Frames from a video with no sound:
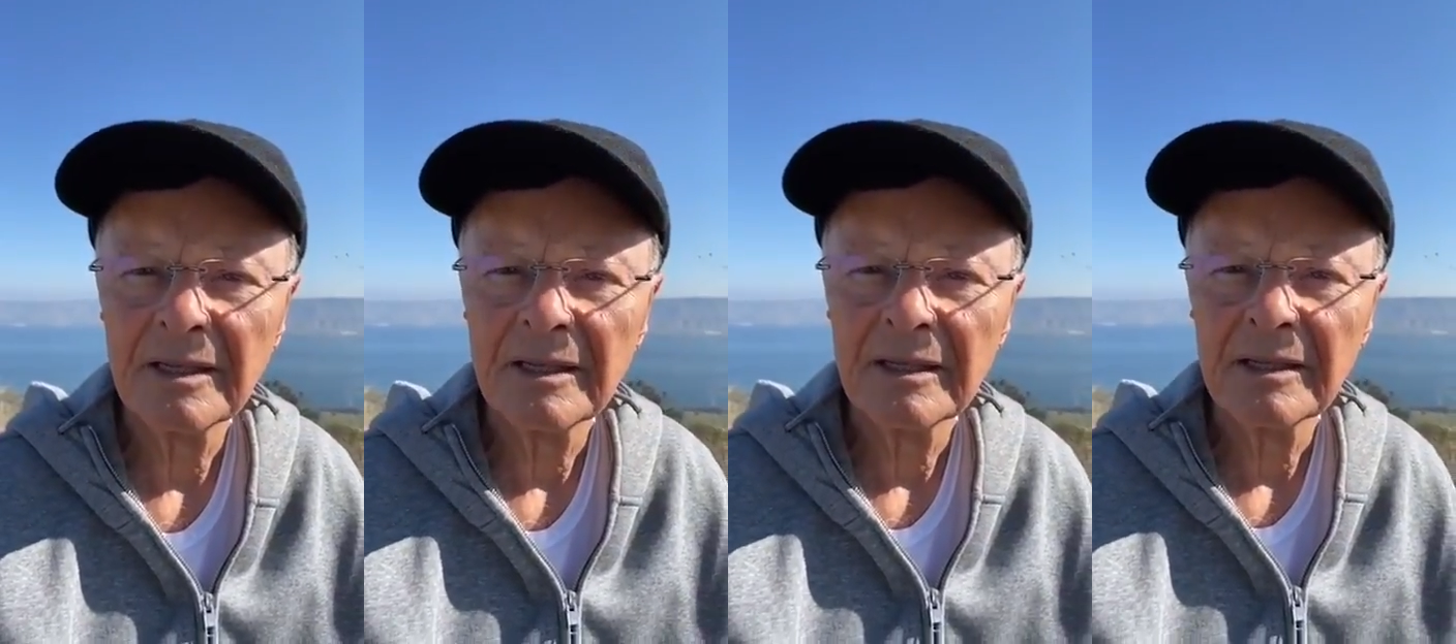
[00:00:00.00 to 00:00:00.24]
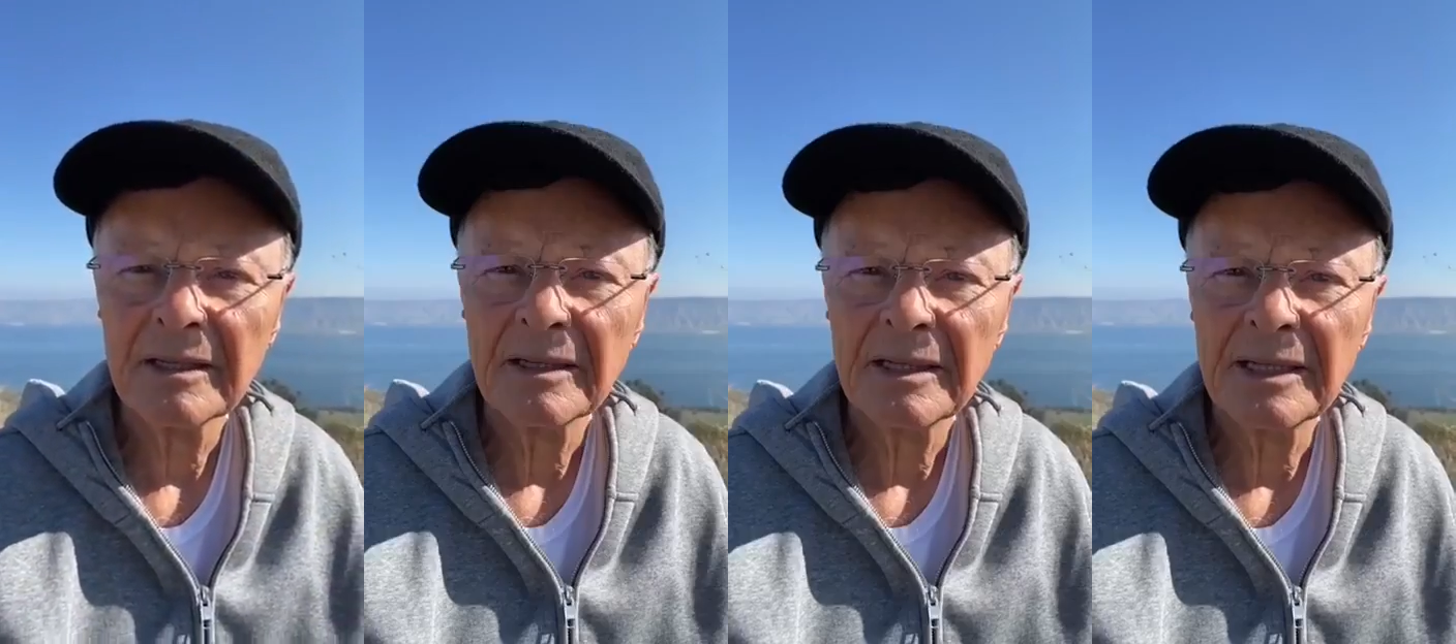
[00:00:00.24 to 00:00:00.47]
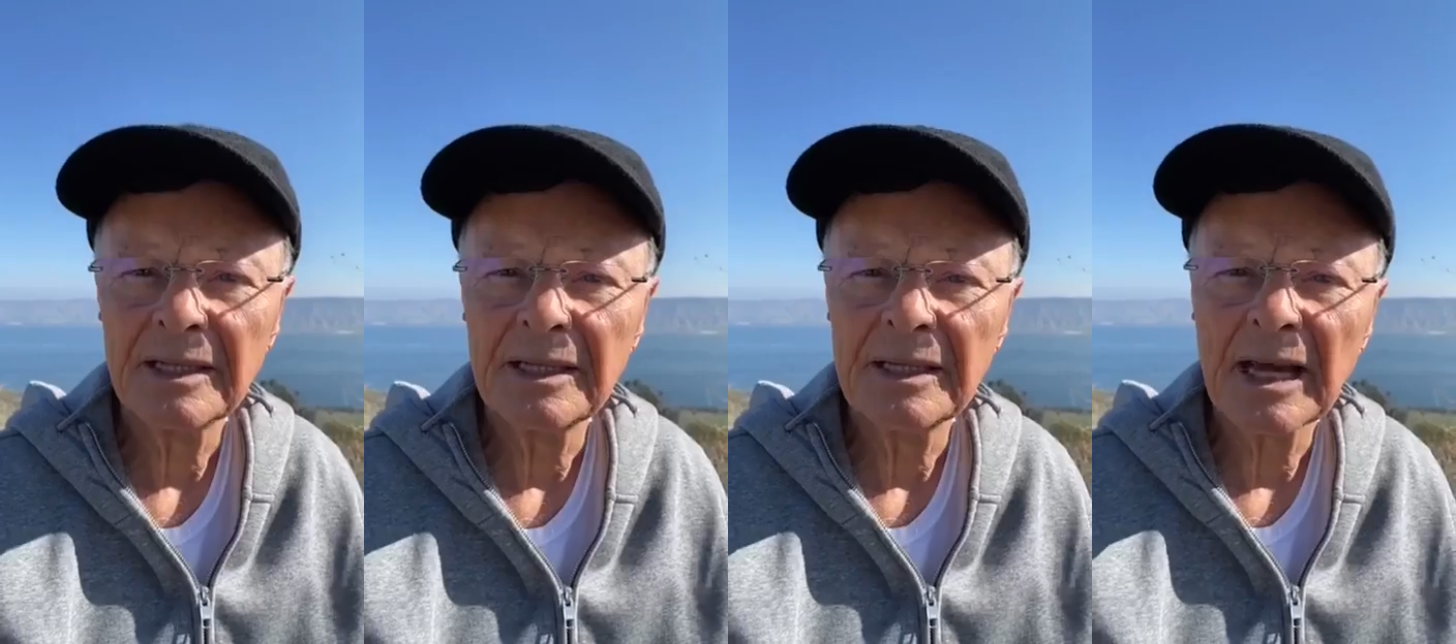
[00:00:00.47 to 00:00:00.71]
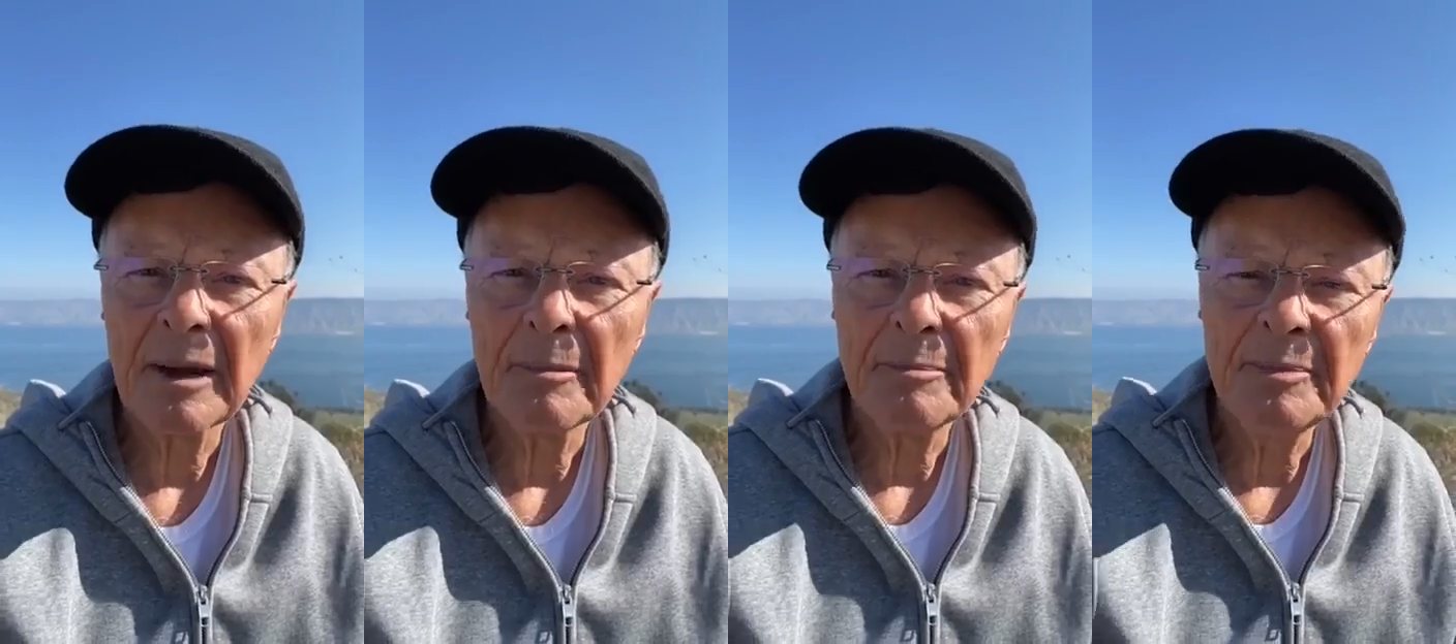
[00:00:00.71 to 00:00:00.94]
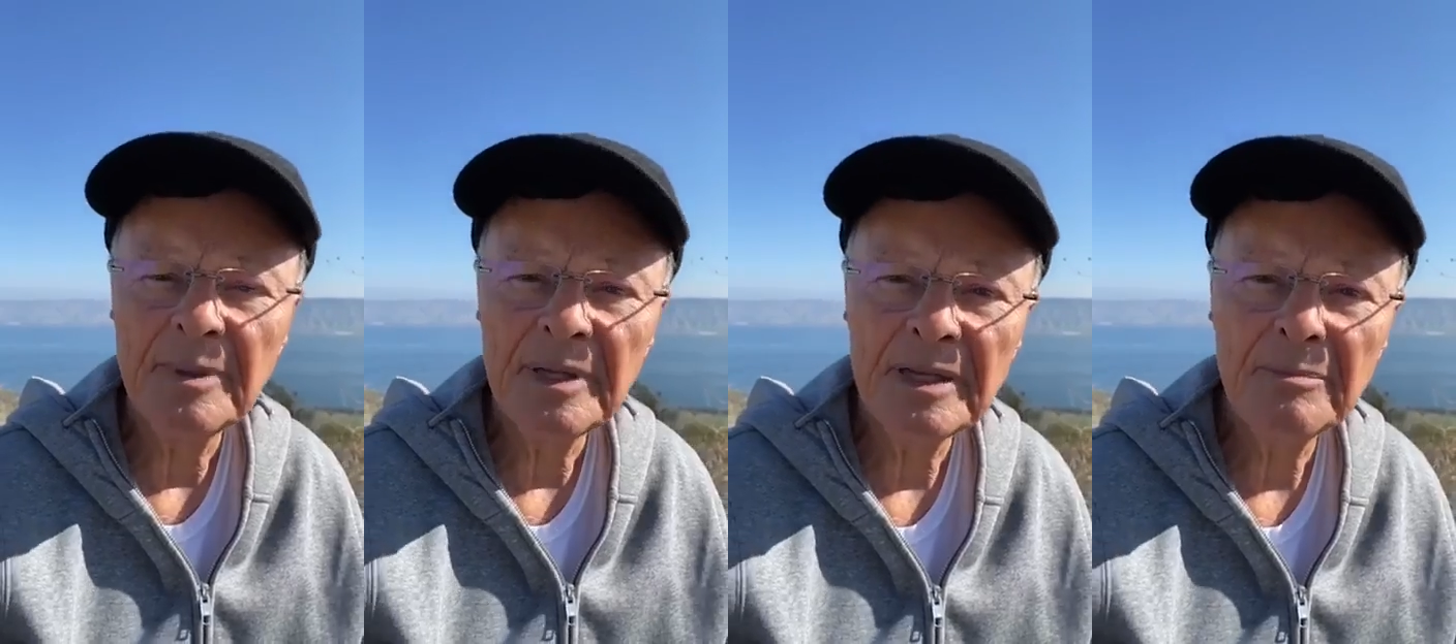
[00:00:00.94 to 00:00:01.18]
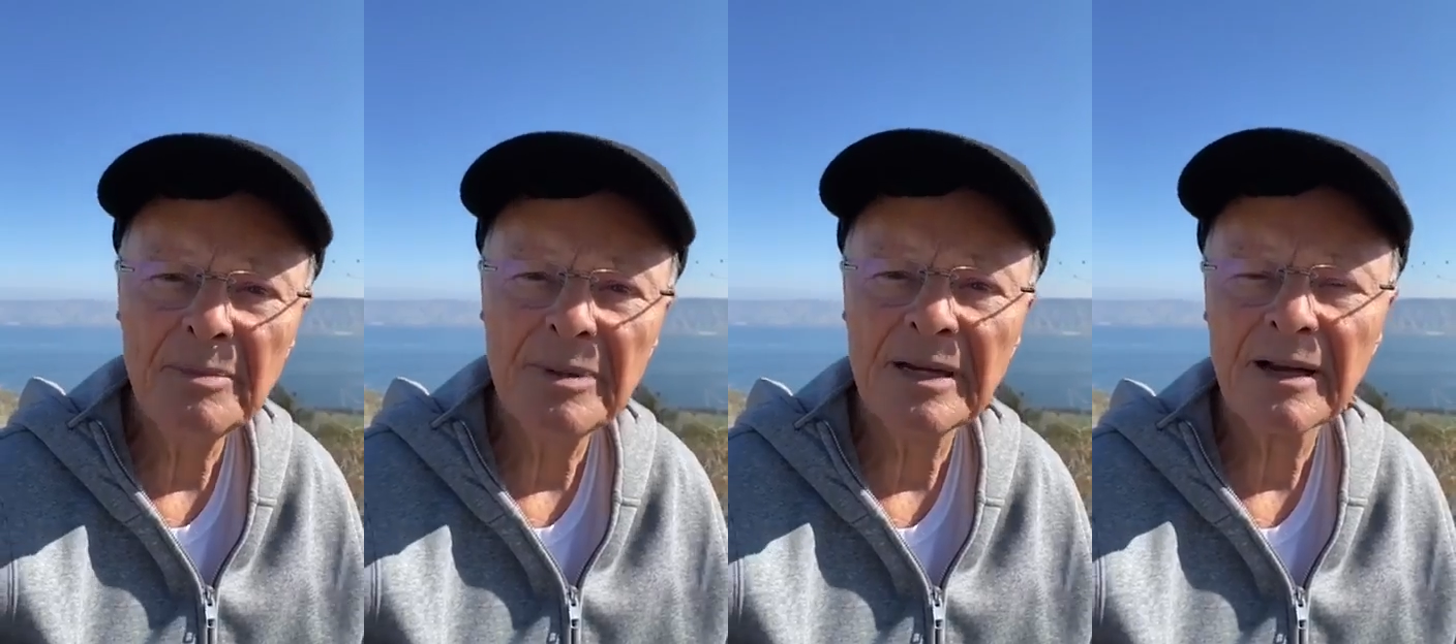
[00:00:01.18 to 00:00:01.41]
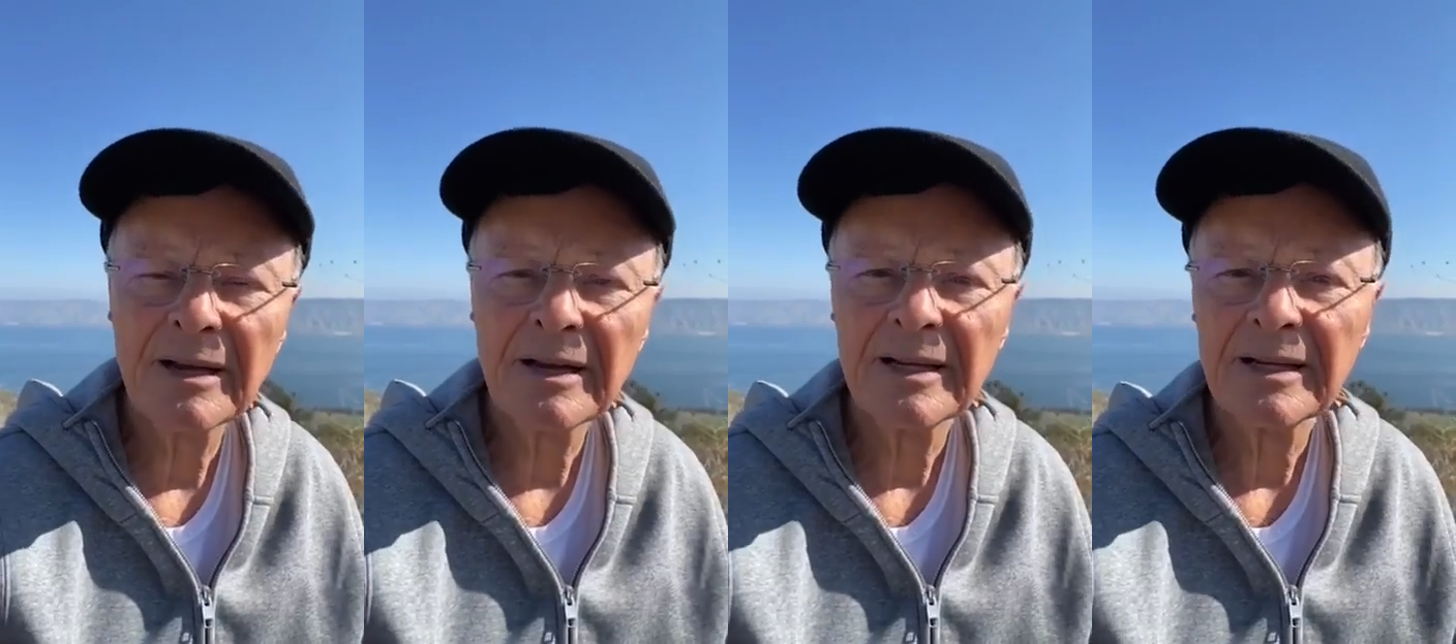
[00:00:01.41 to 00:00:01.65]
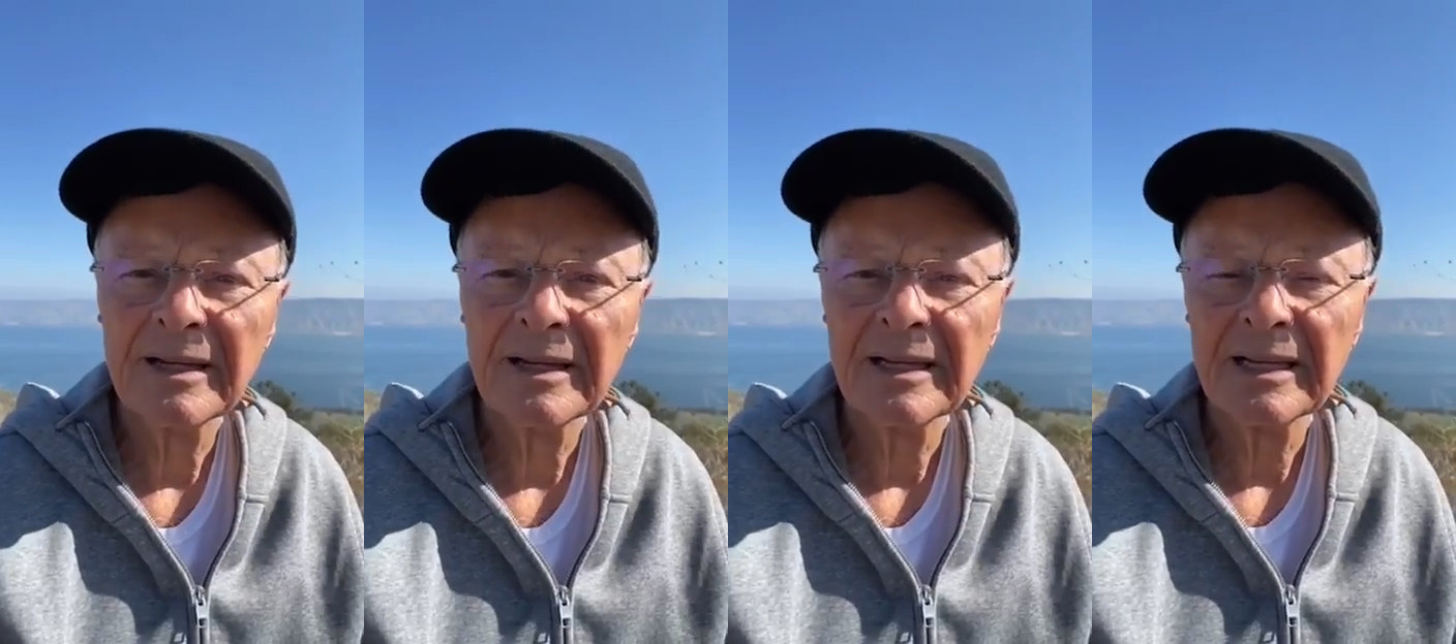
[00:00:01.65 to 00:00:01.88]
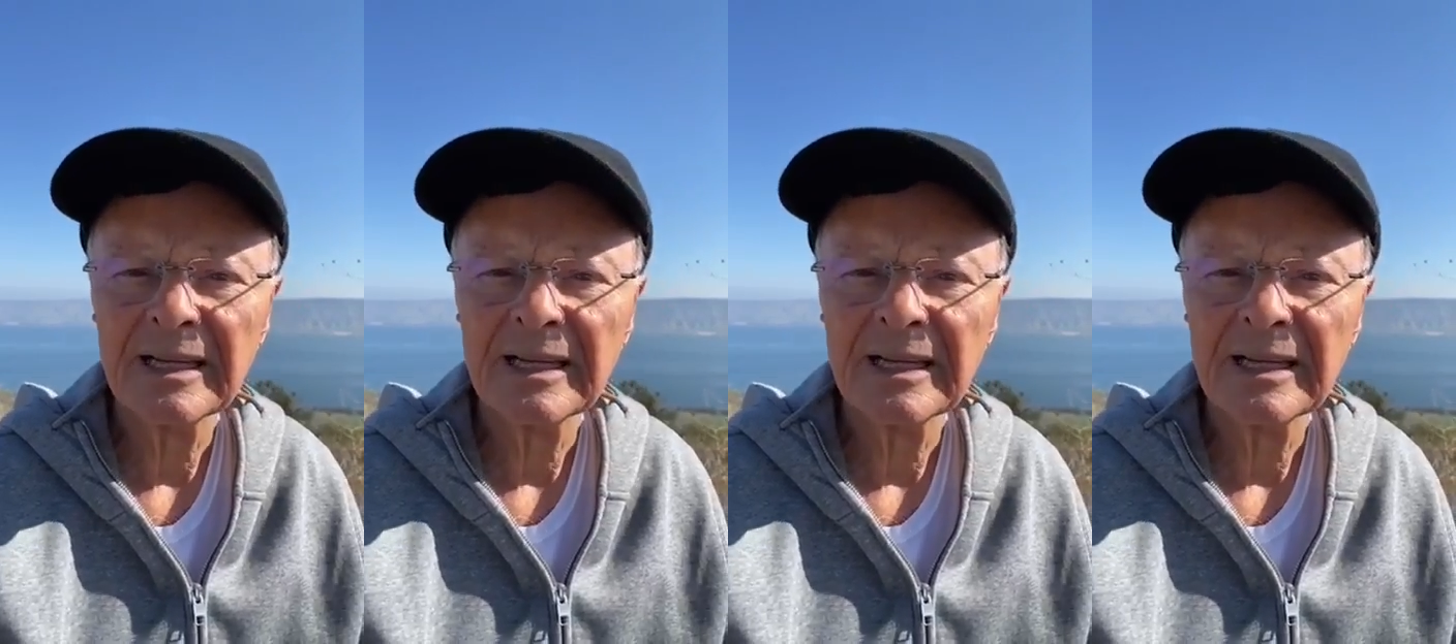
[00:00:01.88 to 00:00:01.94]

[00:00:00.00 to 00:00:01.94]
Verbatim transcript: what does the soul mean